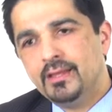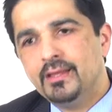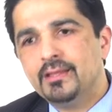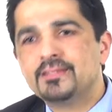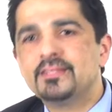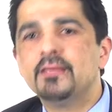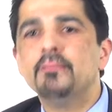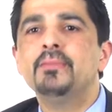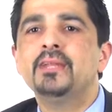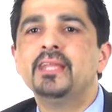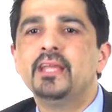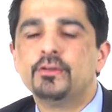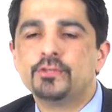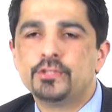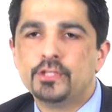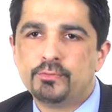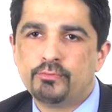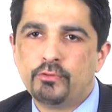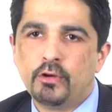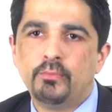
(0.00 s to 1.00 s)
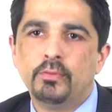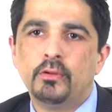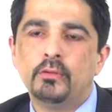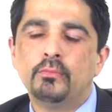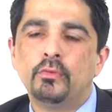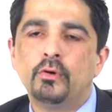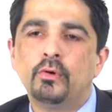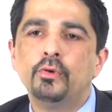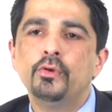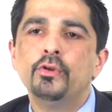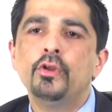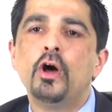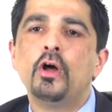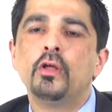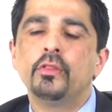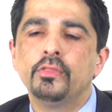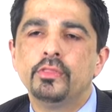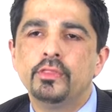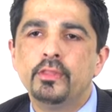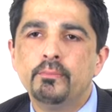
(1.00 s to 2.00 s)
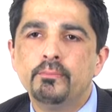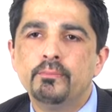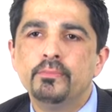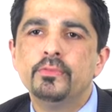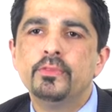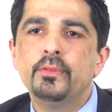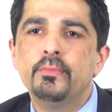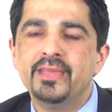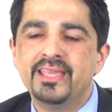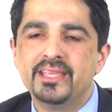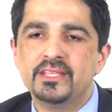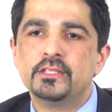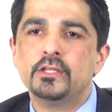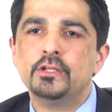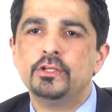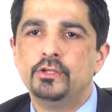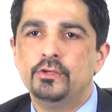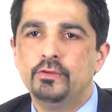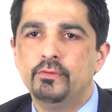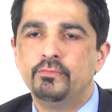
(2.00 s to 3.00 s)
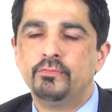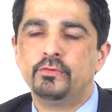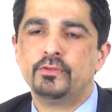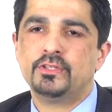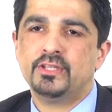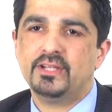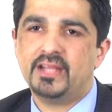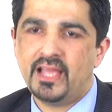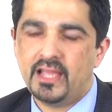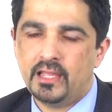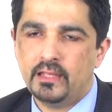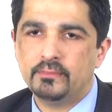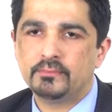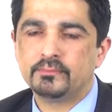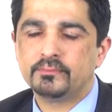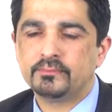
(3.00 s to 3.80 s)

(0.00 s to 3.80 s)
somebody else's problem or not the biggest issue for today.